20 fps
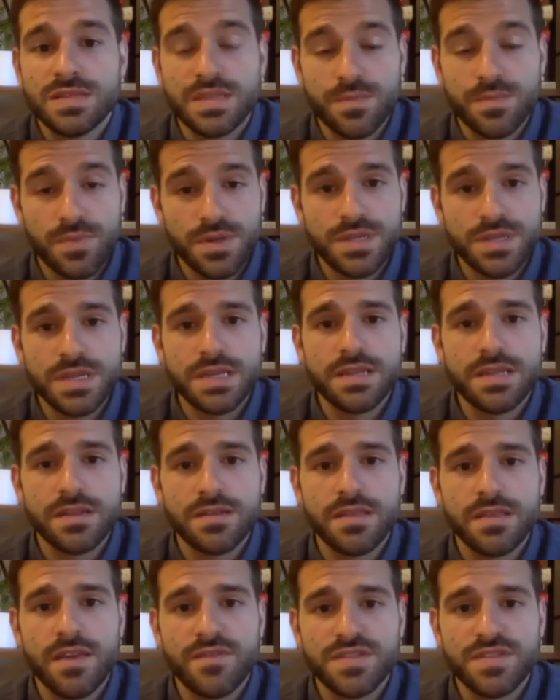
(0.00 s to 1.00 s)
In particular,
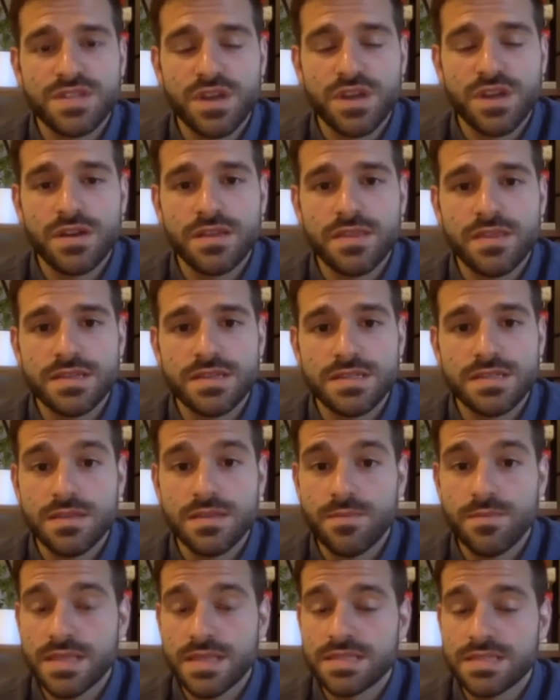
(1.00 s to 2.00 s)
they've started this in the
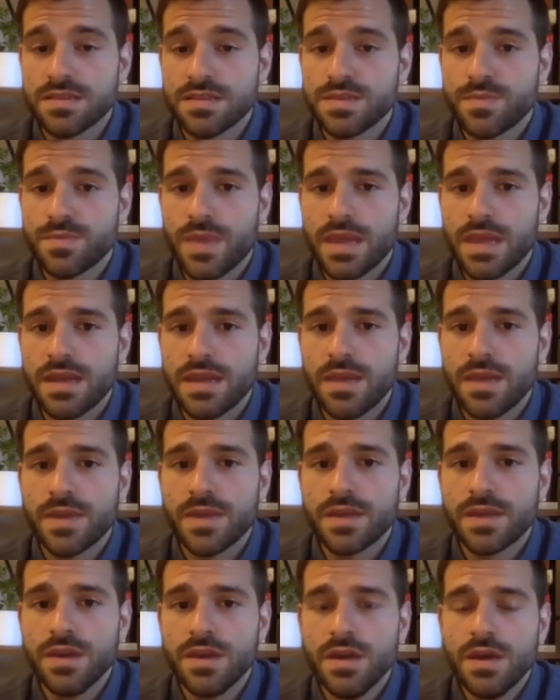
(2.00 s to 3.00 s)
midst of this
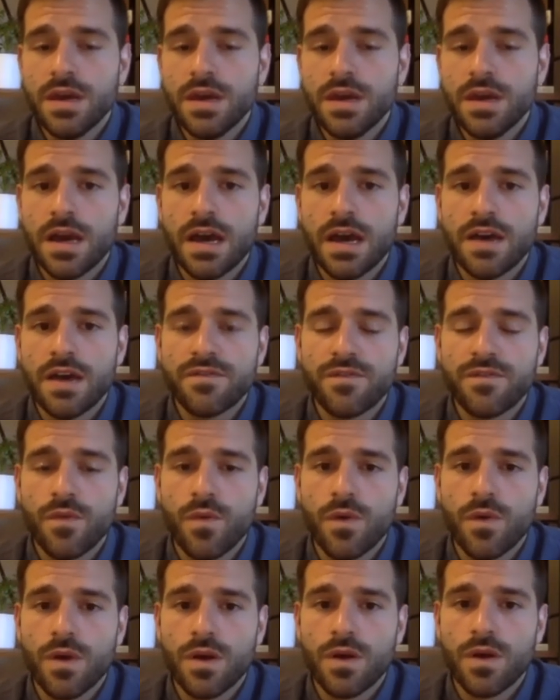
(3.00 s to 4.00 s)
pandemic uh,
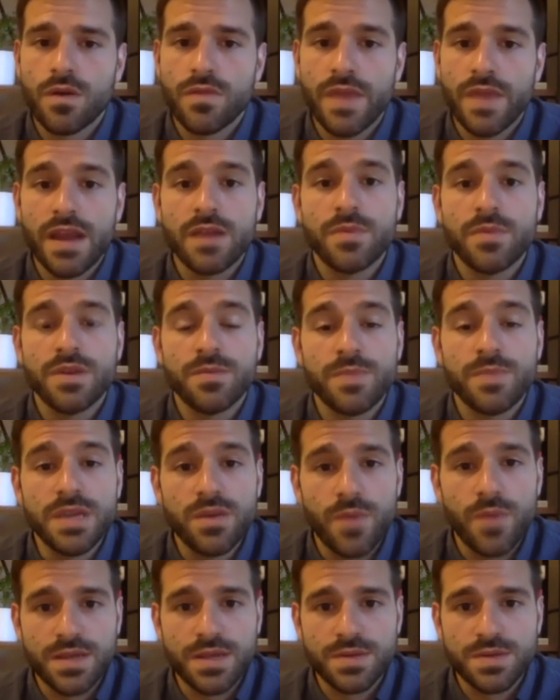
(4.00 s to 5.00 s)
for the Airbnb
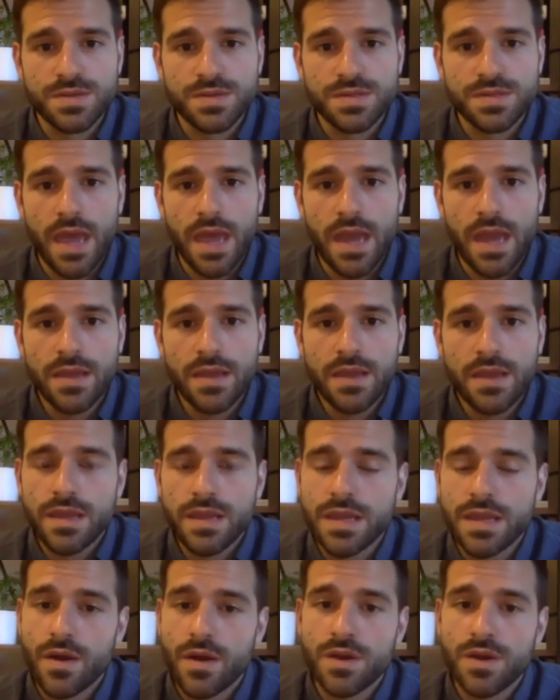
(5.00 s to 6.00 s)
rentals that
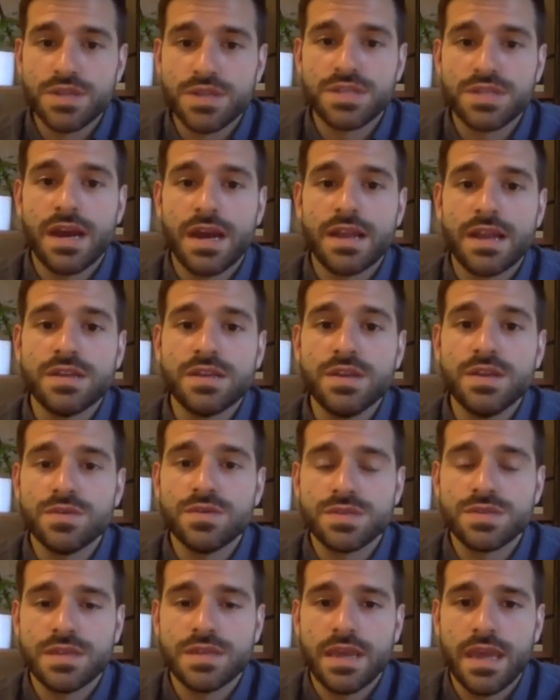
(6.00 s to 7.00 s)
you know are just not in
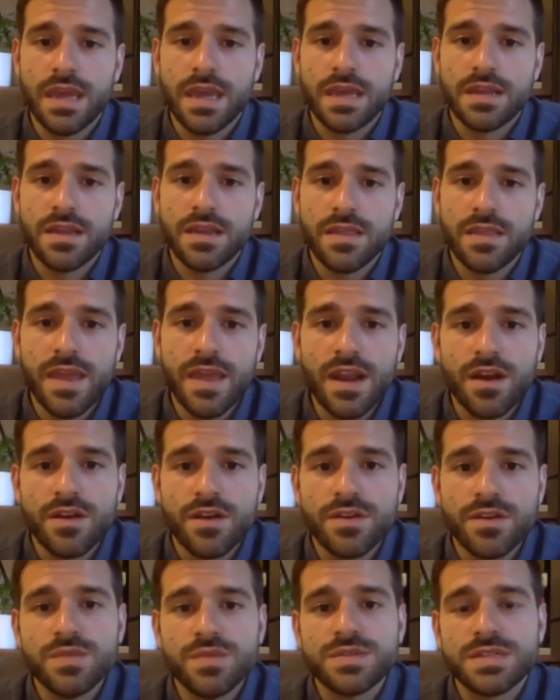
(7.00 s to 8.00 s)
use, and they are
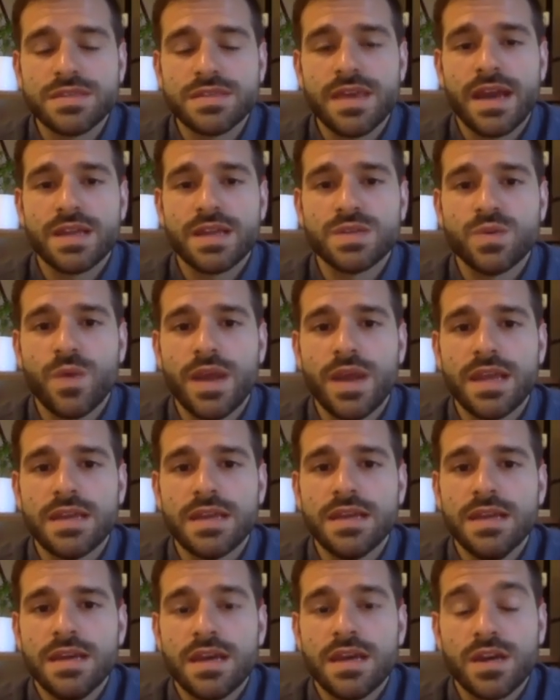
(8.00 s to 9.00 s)
using that as a way,
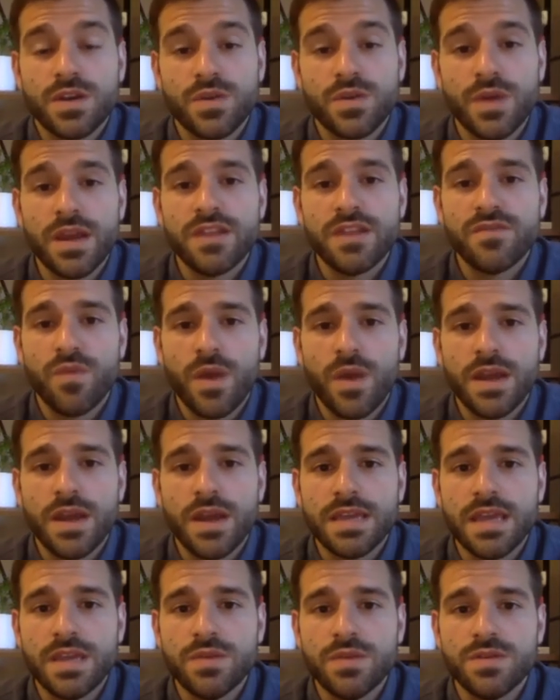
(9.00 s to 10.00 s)
a creative way to
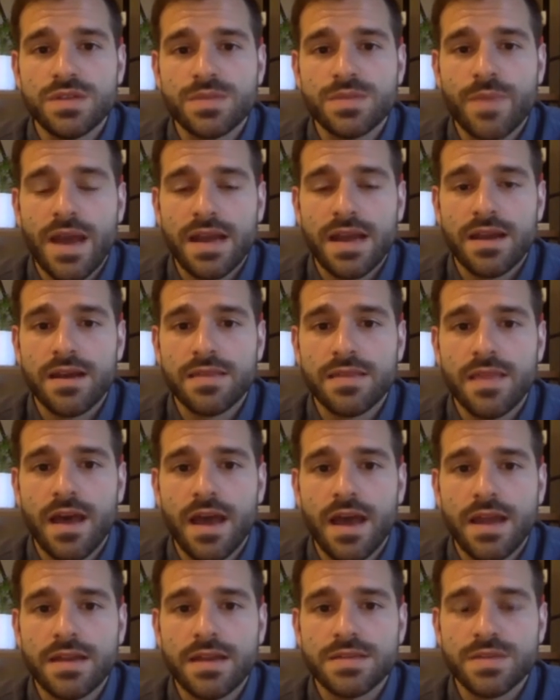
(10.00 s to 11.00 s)
get units back
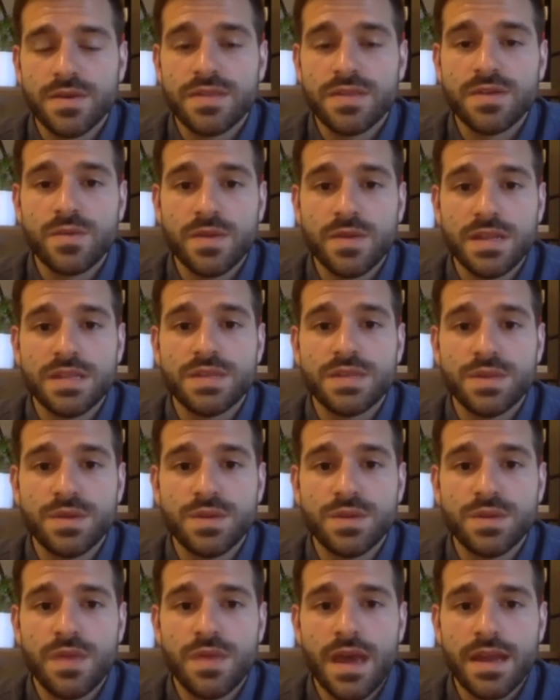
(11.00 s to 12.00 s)
online. So I think we need to
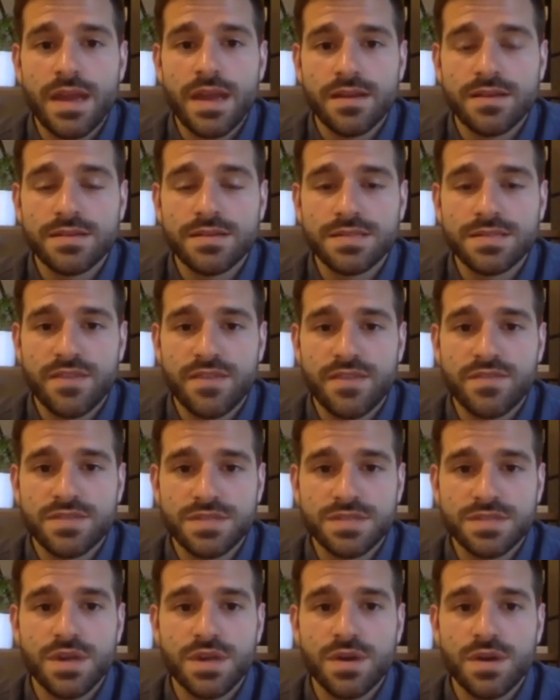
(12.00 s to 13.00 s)
do that here in San
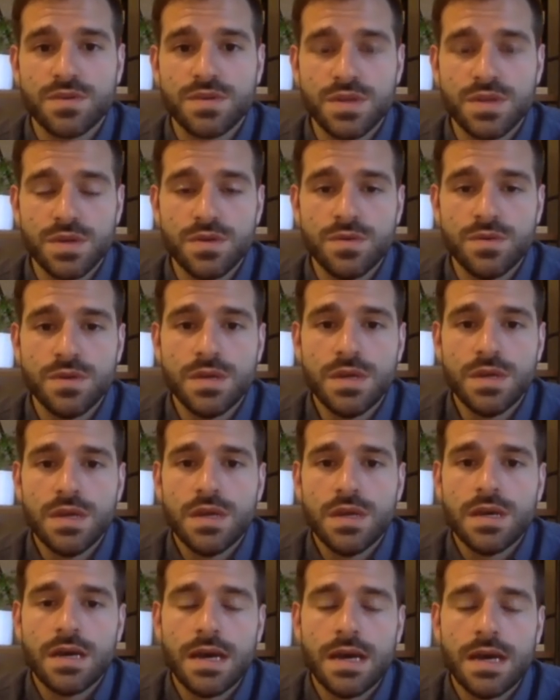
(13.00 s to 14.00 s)
Francisco too.
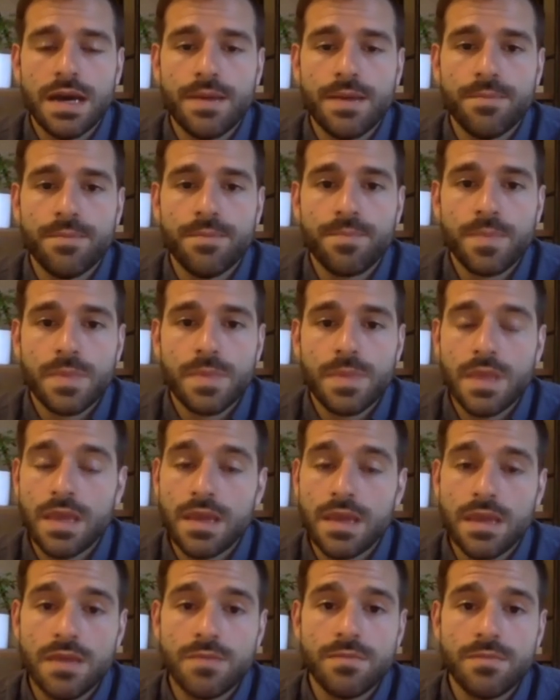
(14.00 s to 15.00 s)
Um, and,
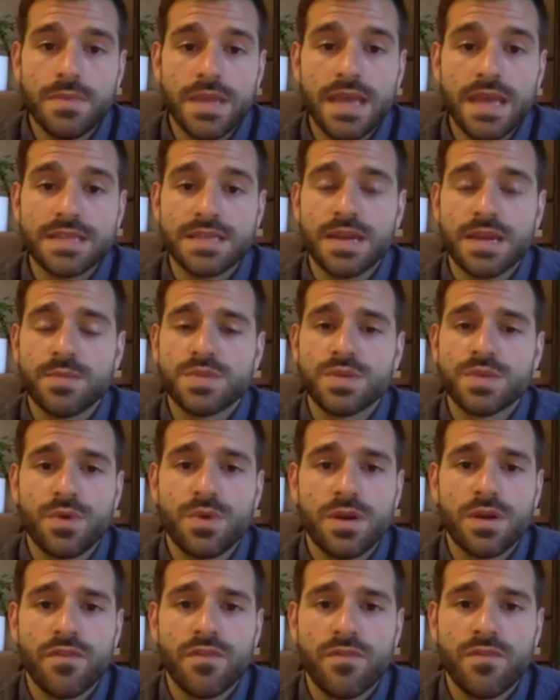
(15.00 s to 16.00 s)
and, yes, I'm
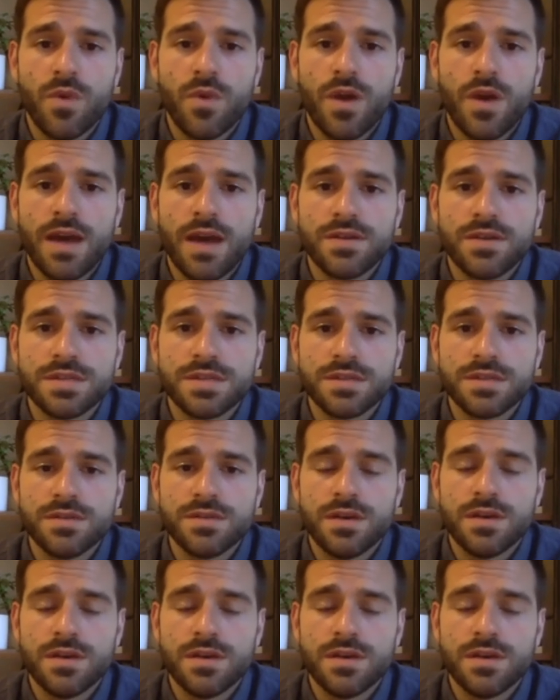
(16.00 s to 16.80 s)
supportive of more housing.